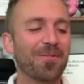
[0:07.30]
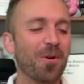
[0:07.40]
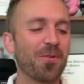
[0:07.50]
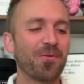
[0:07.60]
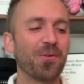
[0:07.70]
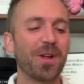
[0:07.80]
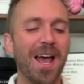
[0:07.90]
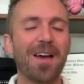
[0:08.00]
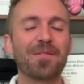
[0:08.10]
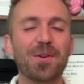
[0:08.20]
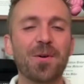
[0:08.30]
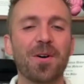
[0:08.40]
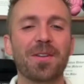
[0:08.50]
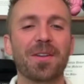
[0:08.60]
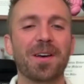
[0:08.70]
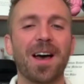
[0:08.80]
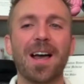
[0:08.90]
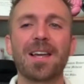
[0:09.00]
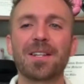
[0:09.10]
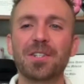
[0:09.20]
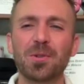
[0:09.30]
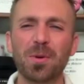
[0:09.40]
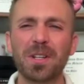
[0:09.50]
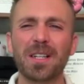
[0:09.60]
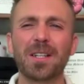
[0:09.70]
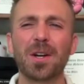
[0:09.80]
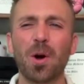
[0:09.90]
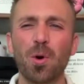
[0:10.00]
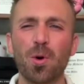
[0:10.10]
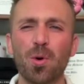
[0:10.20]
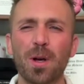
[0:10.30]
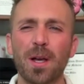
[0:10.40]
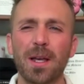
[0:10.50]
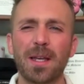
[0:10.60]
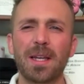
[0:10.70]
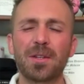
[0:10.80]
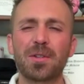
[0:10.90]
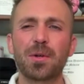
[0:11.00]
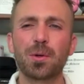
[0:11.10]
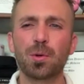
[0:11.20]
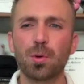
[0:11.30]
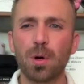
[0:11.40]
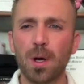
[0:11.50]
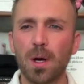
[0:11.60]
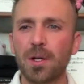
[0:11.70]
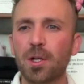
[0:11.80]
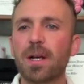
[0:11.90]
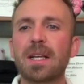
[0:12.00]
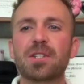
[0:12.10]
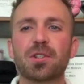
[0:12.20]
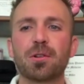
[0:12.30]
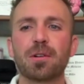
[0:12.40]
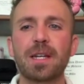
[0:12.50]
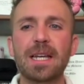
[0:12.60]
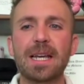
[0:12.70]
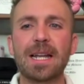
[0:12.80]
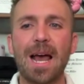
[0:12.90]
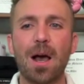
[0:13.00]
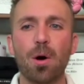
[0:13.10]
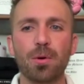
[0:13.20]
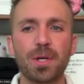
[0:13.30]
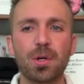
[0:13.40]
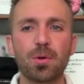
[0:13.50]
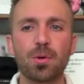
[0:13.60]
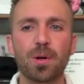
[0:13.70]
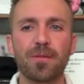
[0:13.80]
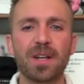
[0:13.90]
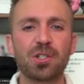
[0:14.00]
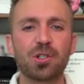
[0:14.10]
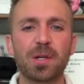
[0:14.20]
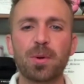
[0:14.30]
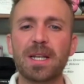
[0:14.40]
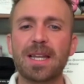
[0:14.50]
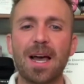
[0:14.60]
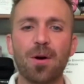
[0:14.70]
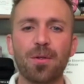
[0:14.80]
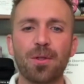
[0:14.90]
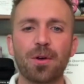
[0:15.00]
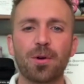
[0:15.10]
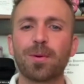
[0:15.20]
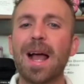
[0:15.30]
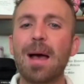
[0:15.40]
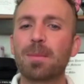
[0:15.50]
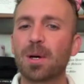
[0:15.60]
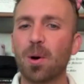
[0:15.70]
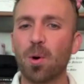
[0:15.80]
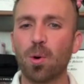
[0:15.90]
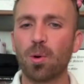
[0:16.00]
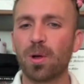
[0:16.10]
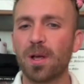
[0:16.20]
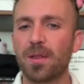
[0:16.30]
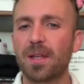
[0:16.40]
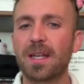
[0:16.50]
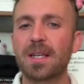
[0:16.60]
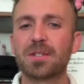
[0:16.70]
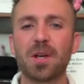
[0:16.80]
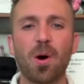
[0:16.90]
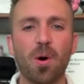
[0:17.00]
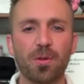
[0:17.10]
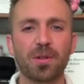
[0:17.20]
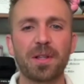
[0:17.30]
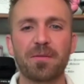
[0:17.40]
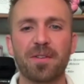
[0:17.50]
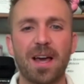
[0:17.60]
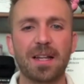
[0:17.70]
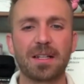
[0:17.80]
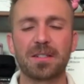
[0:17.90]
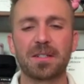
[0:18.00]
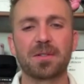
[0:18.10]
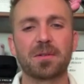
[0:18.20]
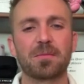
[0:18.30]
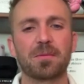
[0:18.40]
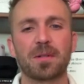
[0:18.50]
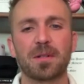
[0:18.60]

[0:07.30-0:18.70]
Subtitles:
wonderful to have you on. I just want to go into your history and how you eventually went down the rabbit hole that is called the lymphatic system.